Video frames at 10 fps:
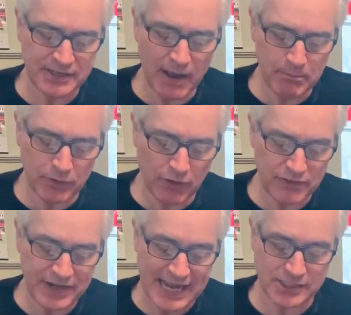a number
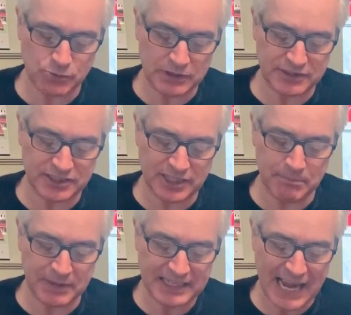on the next one to
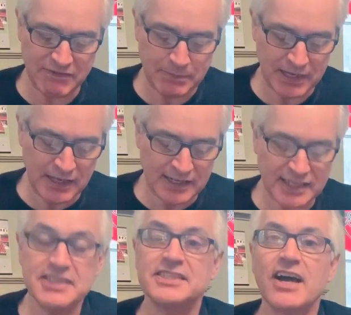jump and gave him a
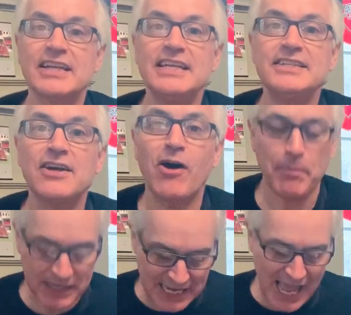Kentucky
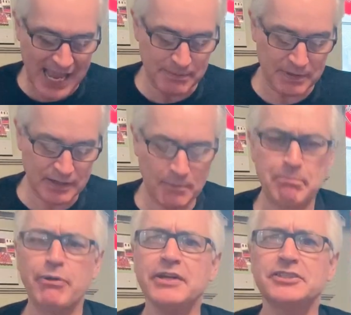Derby name:
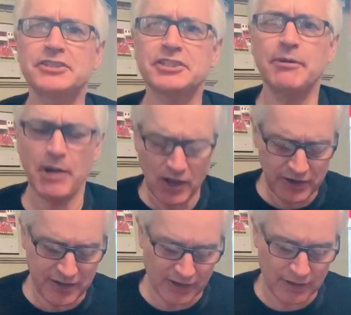Brunch
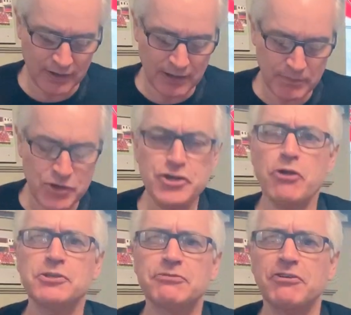Commander,
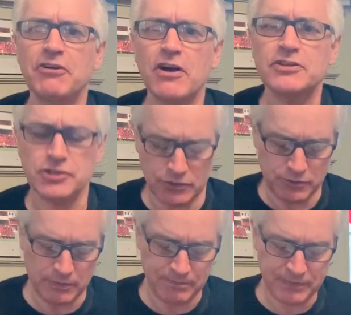
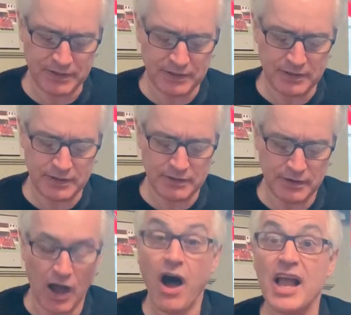Nosferatu,
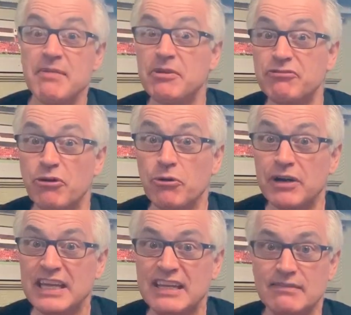I
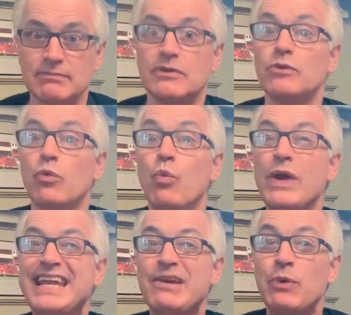before E,
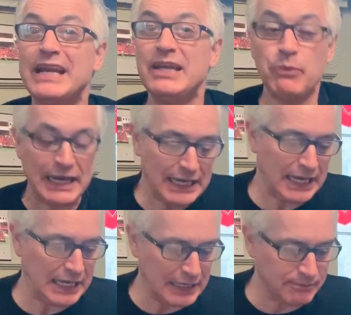Wee Willie
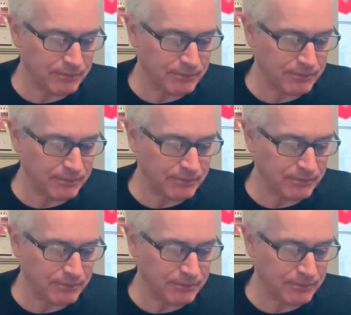Winky.